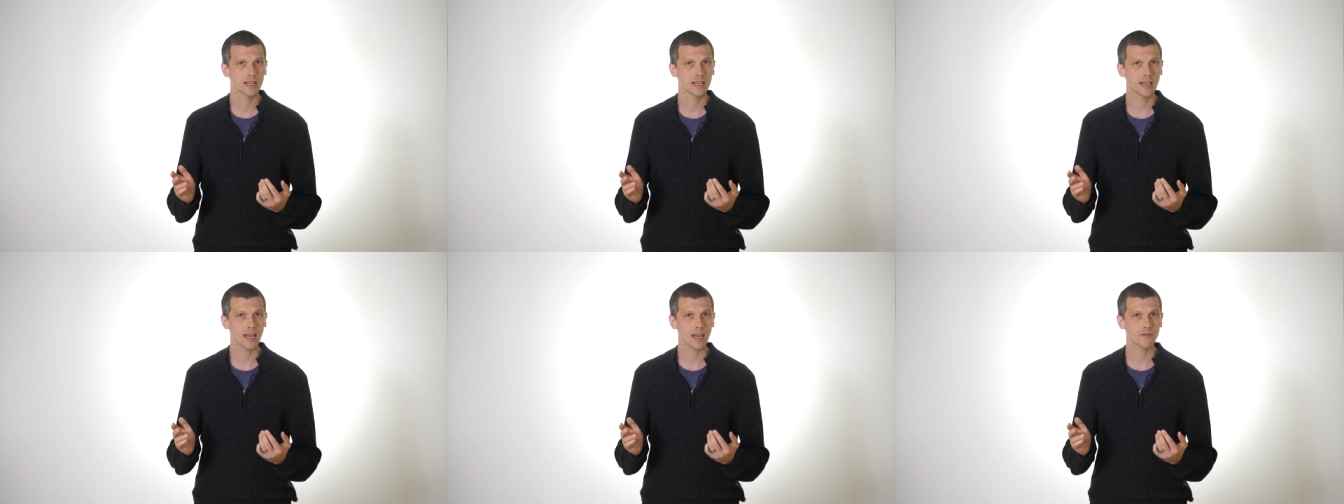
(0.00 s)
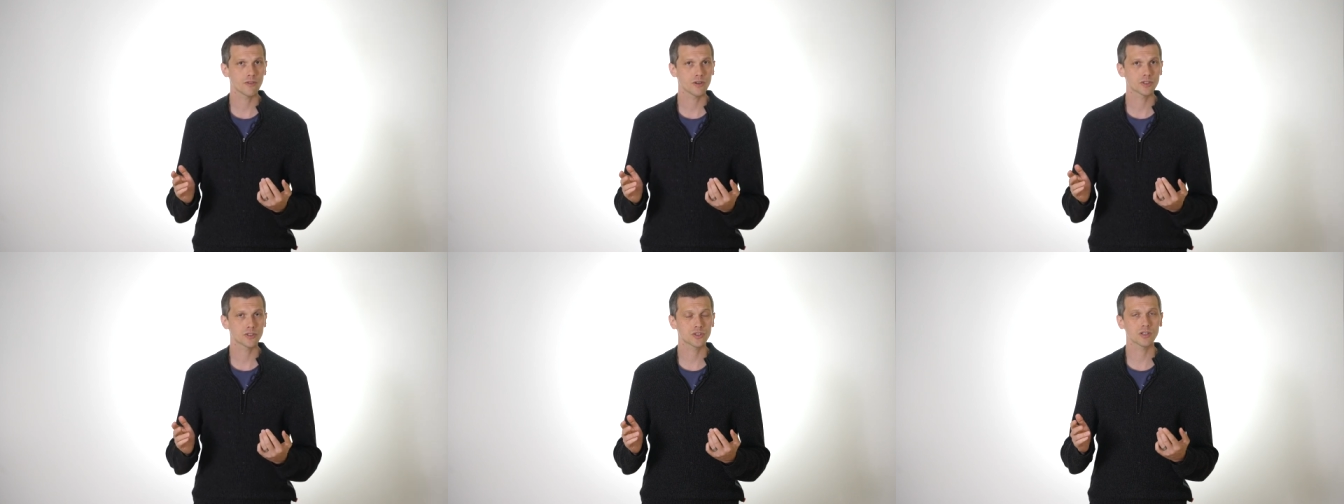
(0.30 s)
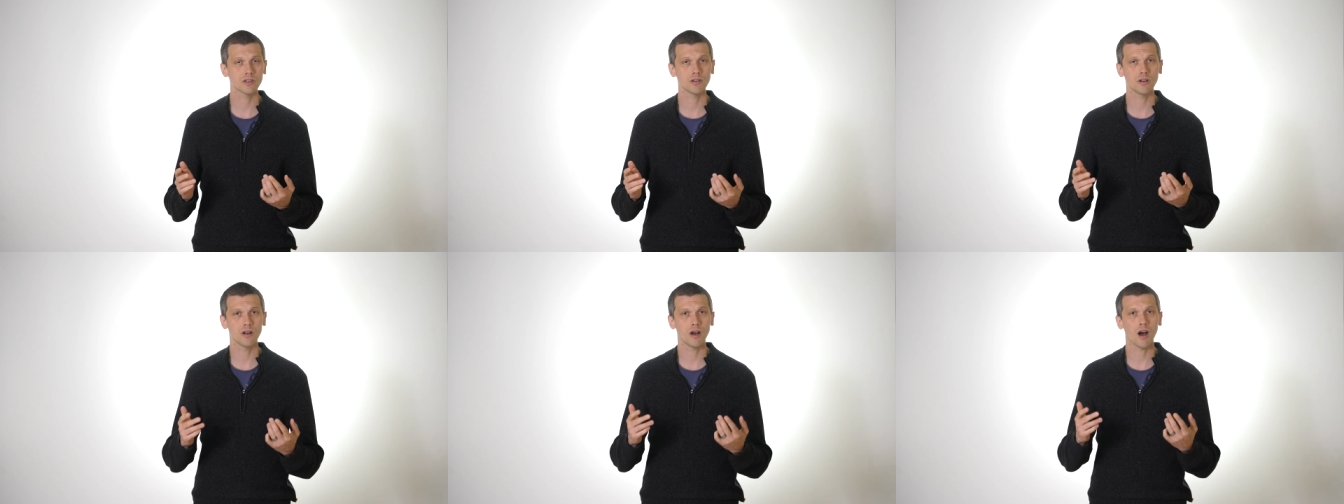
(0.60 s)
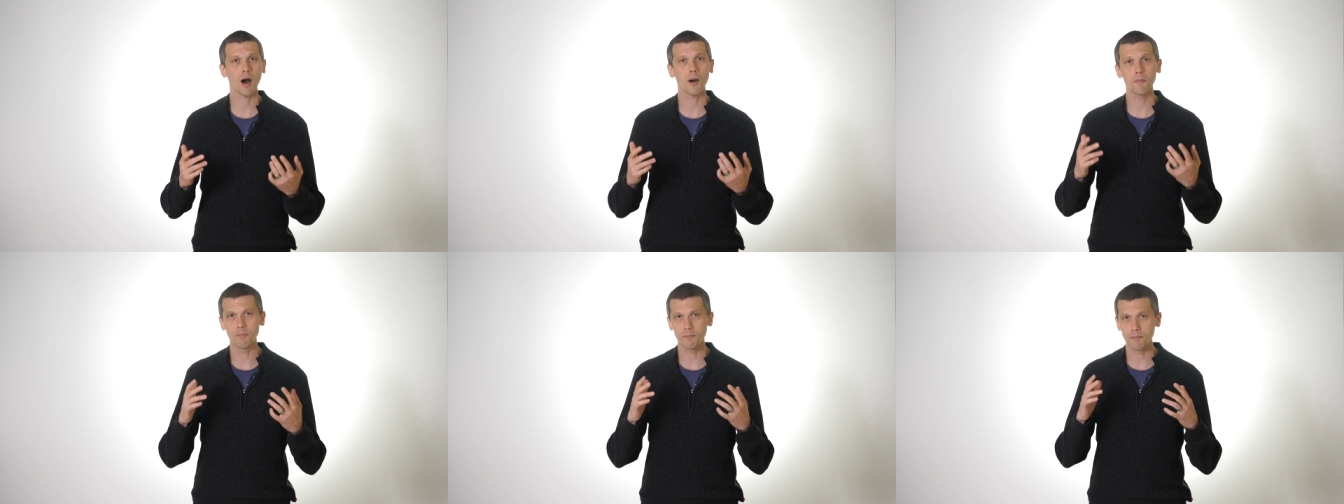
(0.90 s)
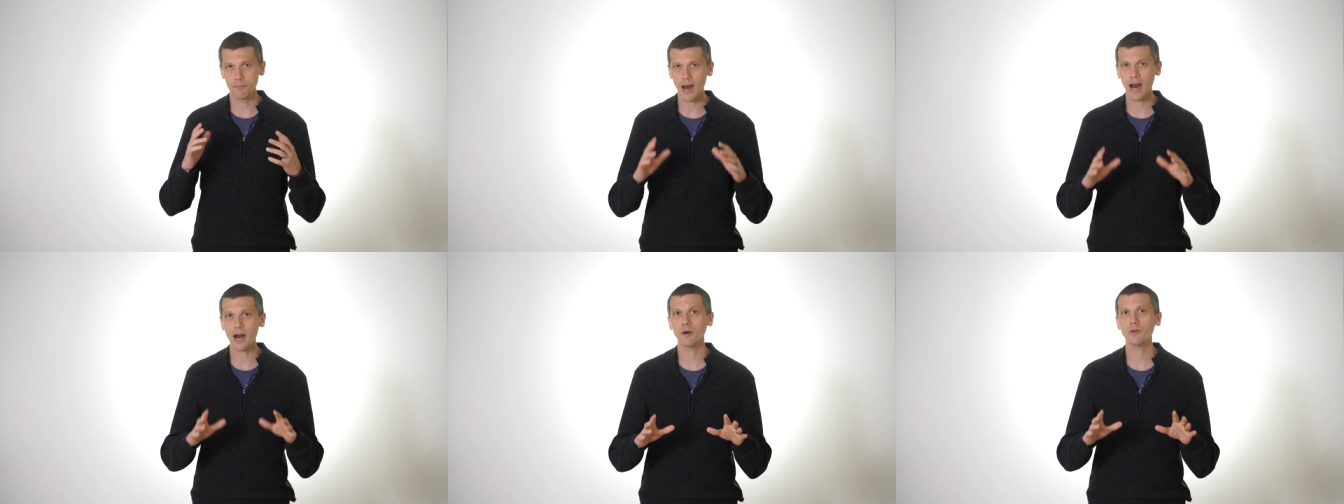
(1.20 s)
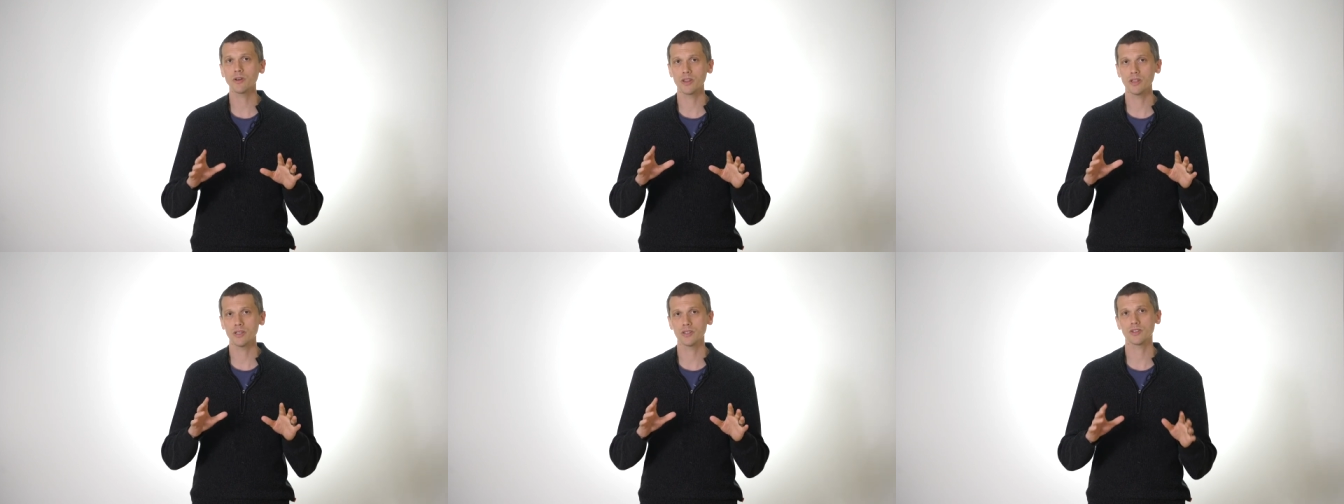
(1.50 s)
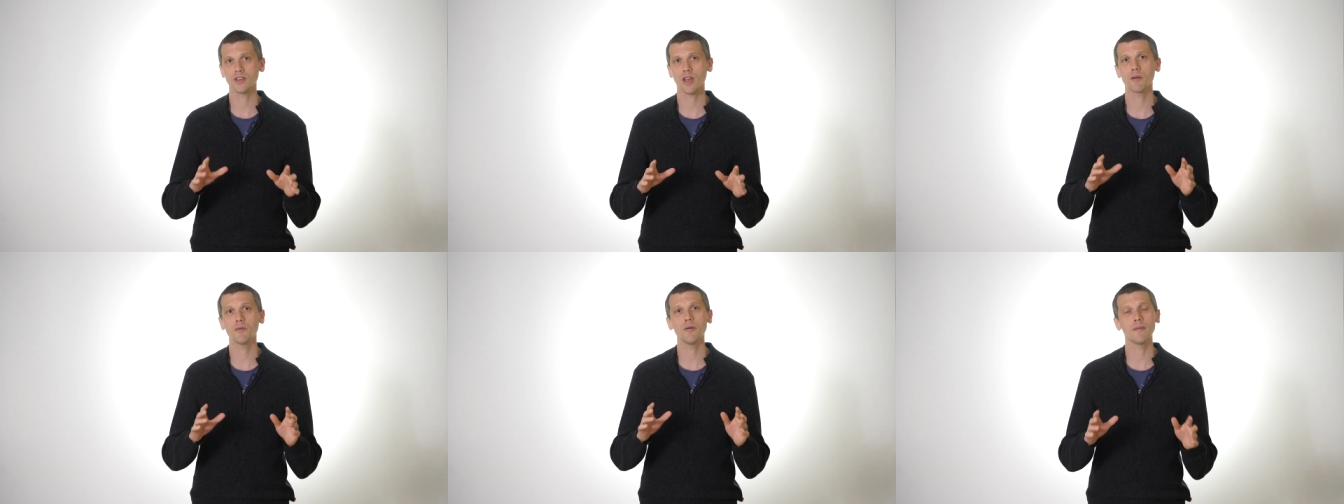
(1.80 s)
gave us about the
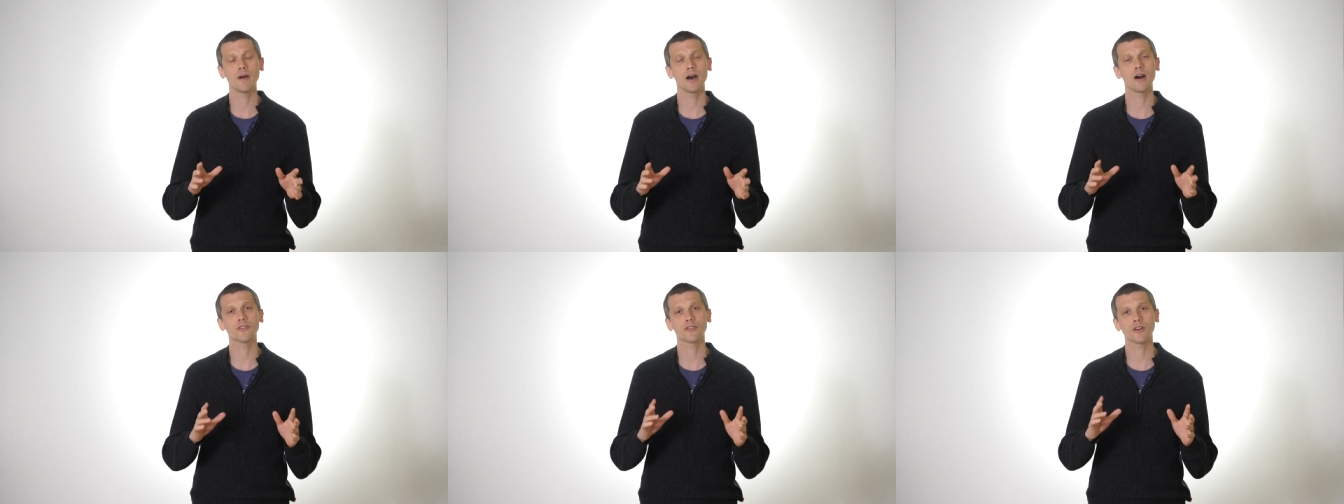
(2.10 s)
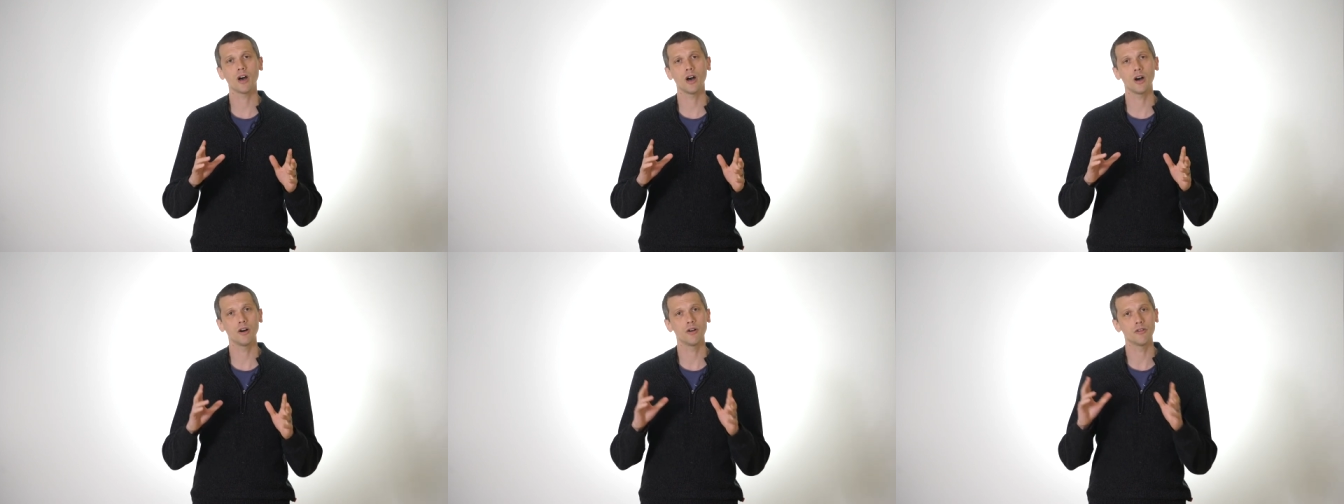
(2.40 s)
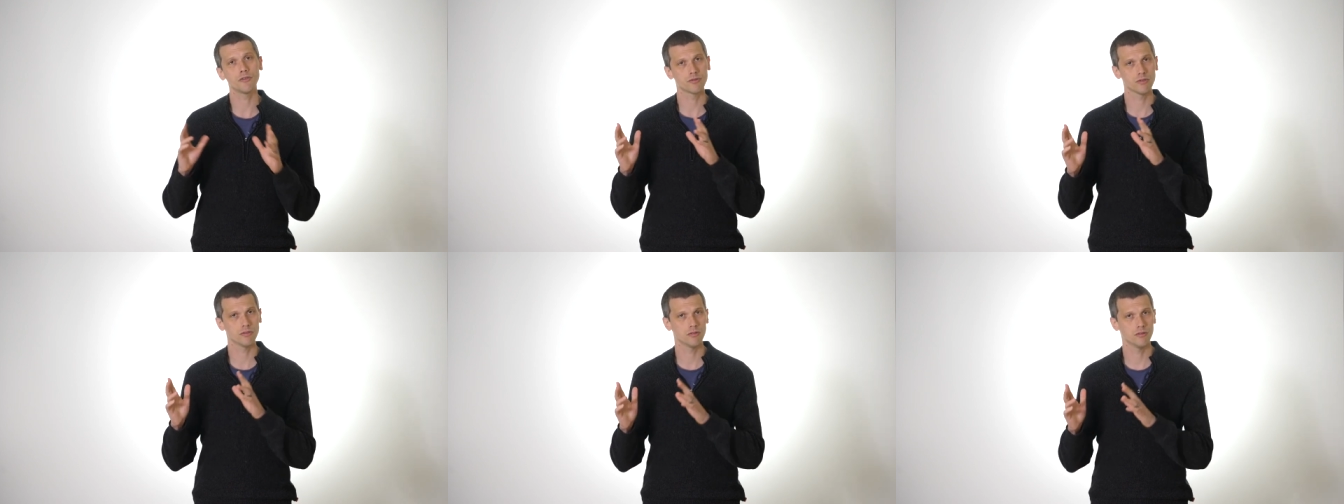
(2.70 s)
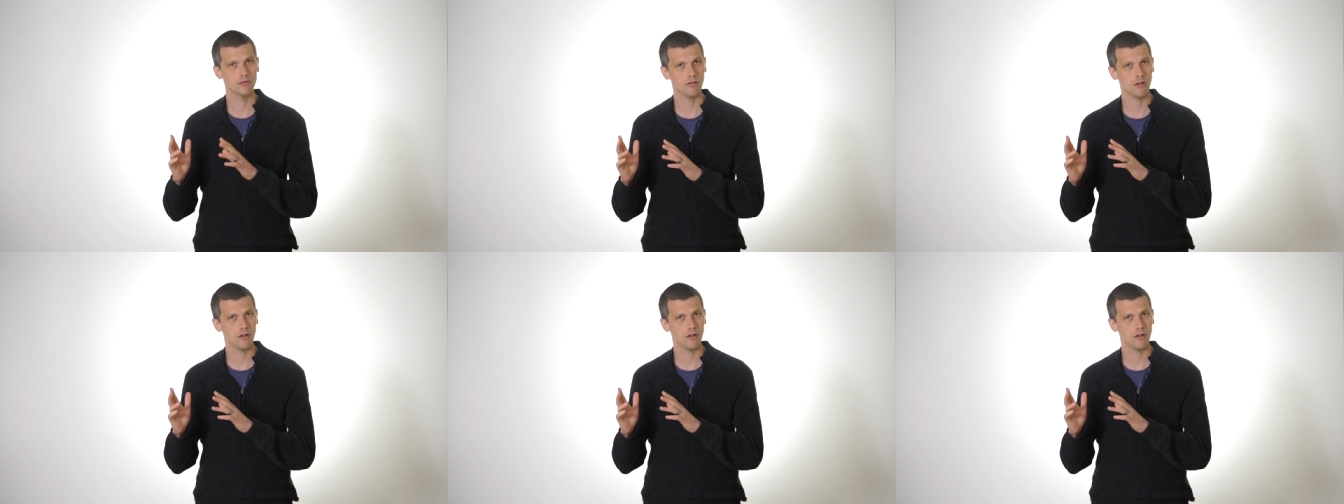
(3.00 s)
same amount of